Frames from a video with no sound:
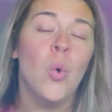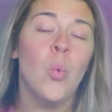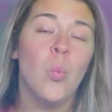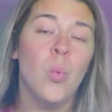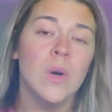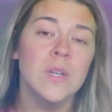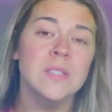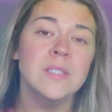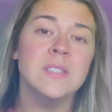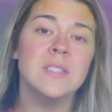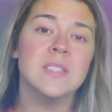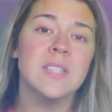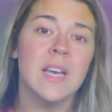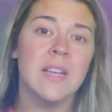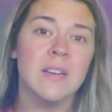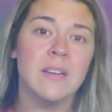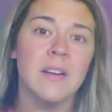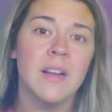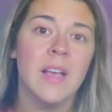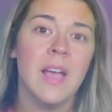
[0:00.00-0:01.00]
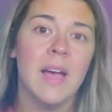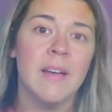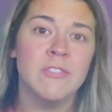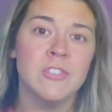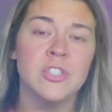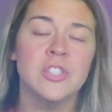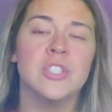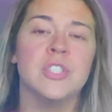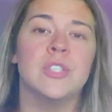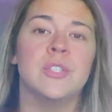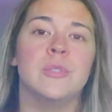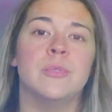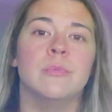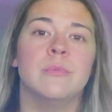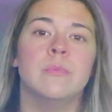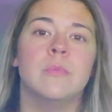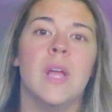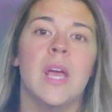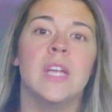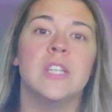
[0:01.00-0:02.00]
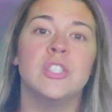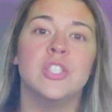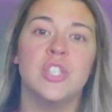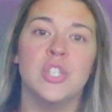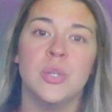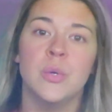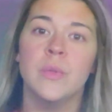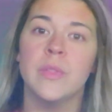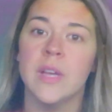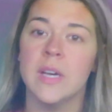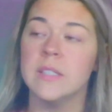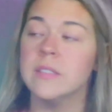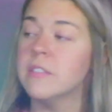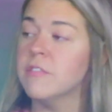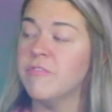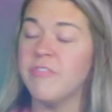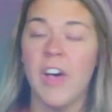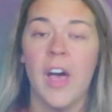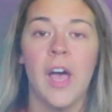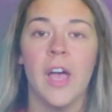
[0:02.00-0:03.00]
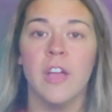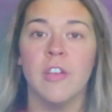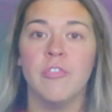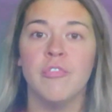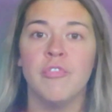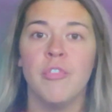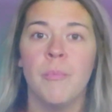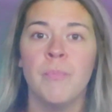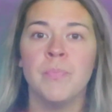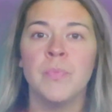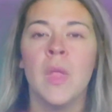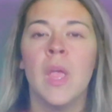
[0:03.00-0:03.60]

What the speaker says: One Saturday afternoon in 2005,